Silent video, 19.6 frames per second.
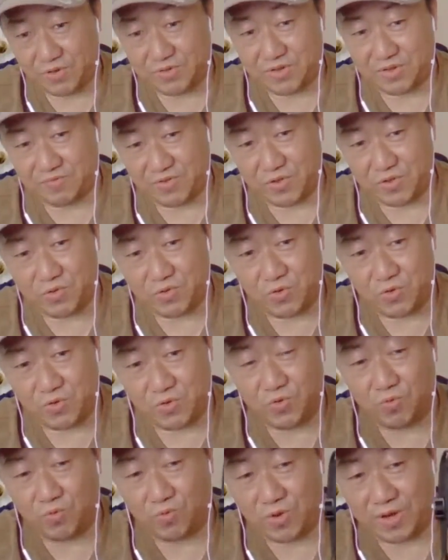For those of you
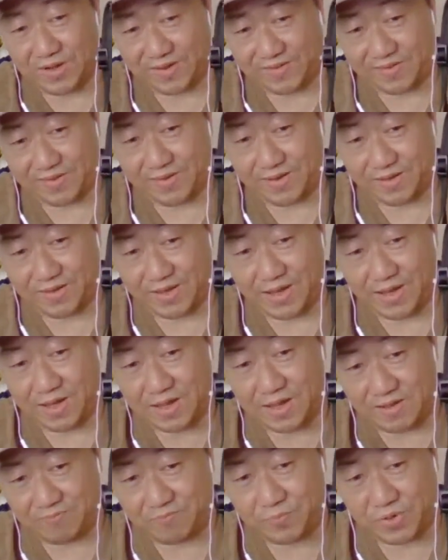who want to see the
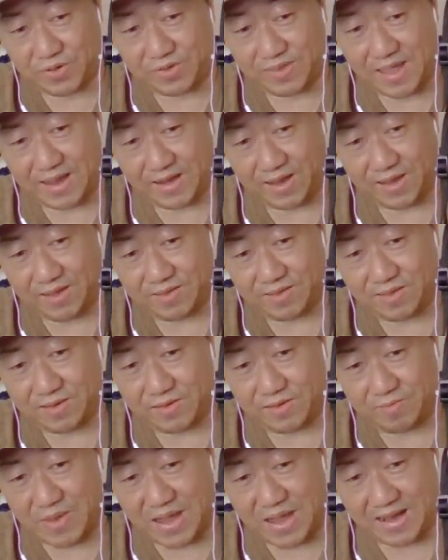link, I put that
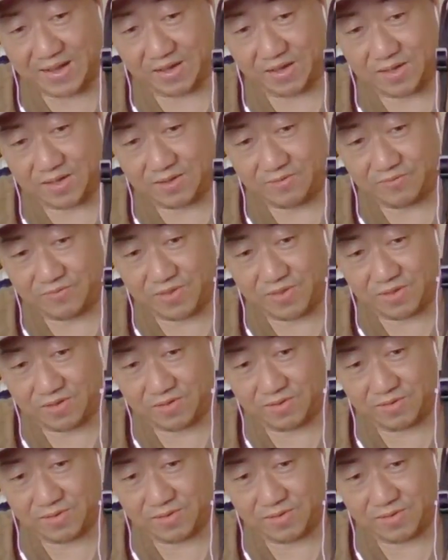into the body of